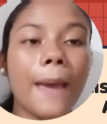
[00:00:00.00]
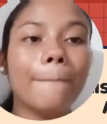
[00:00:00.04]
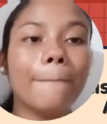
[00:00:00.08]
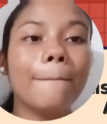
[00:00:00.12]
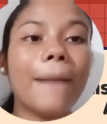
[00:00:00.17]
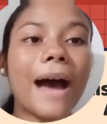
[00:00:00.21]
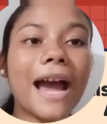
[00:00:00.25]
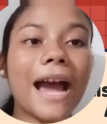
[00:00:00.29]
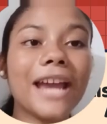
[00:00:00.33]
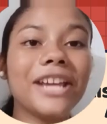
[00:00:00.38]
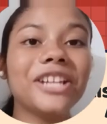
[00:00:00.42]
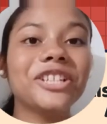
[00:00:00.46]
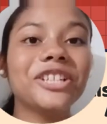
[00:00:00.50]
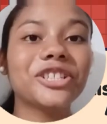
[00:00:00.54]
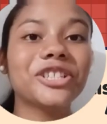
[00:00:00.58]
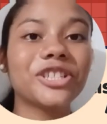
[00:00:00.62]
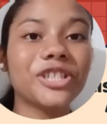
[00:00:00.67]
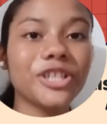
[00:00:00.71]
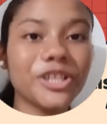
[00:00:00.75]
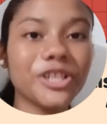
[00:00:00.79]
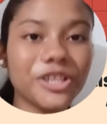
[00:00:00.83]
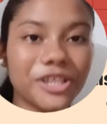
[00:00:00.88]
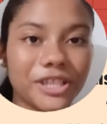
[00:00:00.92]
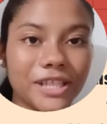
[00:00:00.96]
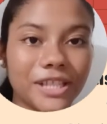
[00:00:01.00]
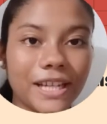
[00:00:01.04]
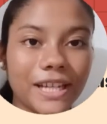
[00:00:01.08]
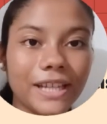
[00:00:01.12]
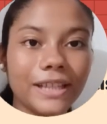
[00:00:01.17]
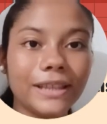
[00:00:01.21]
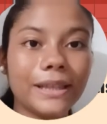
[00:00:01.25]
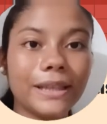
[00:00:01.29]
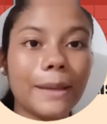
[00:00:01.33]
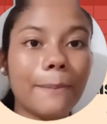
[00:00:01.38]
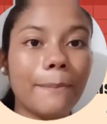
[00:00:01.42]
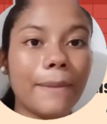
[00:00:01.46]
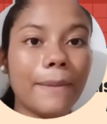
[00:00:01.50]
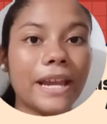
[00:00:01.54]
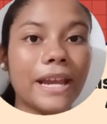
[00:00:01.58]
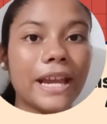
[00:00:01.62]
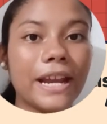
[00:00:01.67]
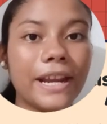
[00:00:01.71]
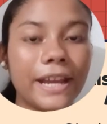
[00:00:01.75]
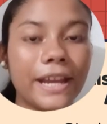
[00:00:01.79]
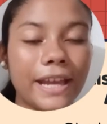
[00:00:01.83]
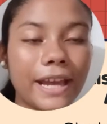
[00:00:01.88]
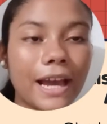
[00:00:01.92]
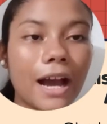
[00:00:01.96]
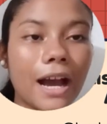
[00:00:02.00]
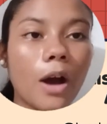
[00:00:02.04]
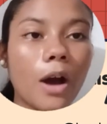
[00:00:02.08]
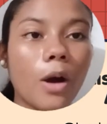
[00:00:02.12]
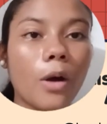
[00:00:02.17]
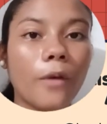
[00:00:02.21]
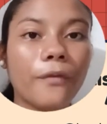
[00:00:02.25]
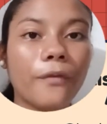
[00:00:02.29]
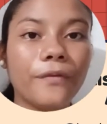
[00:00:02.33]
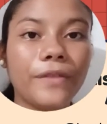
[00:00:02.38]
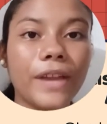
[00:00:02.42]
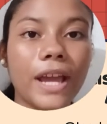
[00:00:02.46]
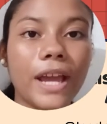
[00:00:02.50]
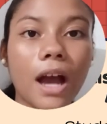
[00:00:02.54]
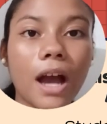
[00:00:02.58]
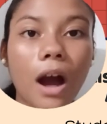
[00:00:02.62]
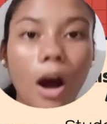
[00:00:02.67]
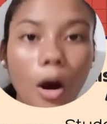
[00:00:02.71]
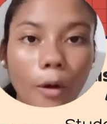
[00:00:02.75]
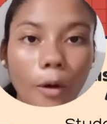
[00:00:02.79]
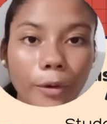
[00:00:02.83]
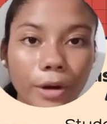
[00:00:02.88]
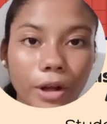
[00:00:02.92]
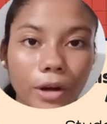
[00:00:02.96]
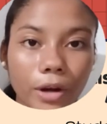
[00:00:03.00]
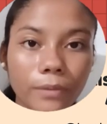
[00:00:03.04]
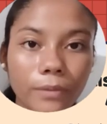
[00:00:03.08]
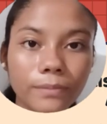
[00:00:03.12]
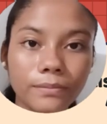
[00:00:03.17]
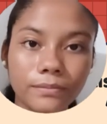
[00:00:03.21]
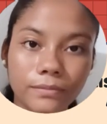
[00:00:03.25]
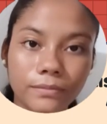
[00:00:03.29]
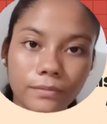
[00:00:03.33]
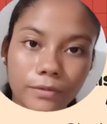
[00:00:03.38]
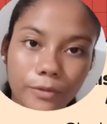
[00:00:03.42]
by choosing the main idea of the audio